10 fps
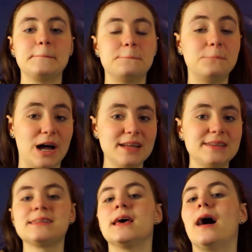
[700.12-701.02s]

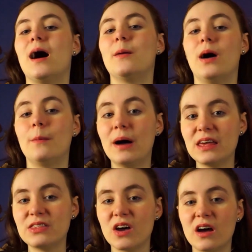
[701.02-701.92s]
But a ball
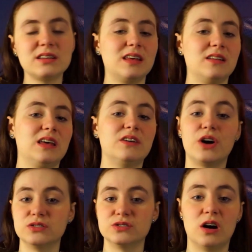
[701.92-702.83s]
python can live
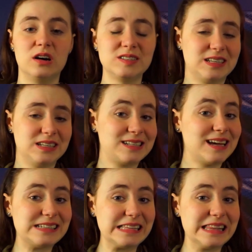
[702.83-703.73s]
a long,
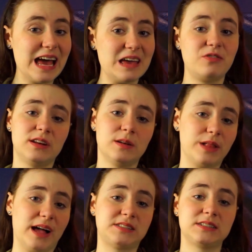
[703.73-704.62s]
contented life in a
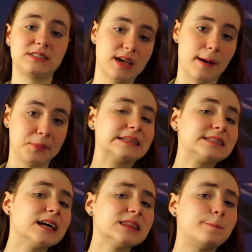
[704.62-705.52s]
plastic tub. It's
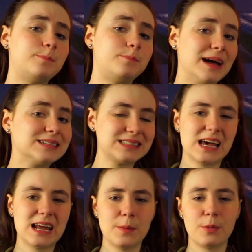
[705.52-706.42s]
not the best
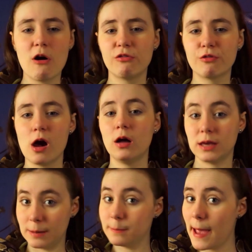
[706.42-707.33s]
setup overall,
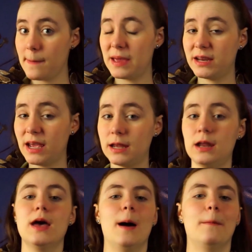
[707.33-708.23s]
in my opinion,
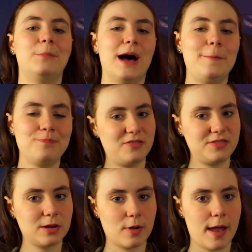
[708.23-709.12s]
but if
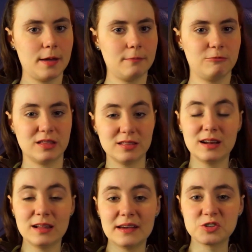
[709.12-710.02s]
done right, with a
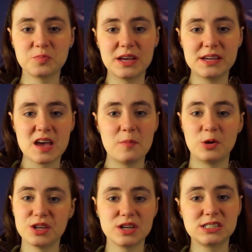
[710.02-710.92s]
little extra playtime
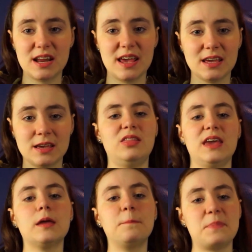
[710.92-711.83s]
with your snake, they
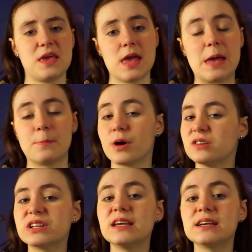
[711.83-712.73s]
can be a
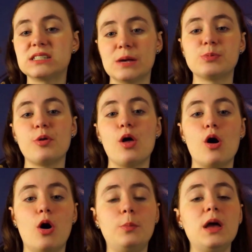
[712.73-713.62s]
perfectly acceptable
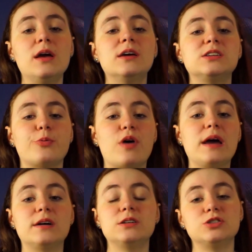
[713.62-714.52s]
home to
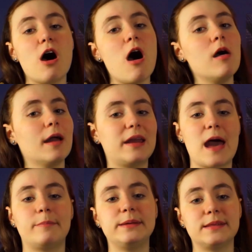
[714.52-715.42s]
provide a long and
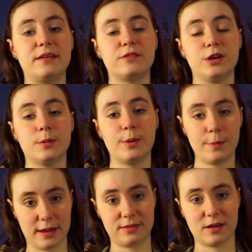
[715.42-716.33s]
happy life for your ball
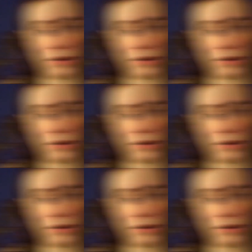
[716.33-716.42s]
python.